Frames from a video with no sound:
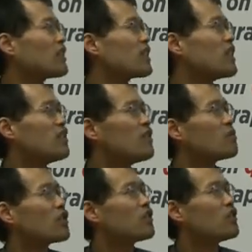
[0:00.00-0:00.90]
a single
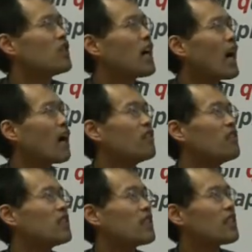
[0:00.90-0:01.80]
module
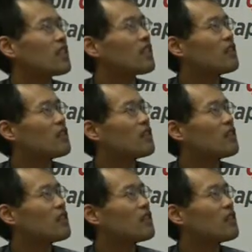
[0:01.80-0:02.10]
how the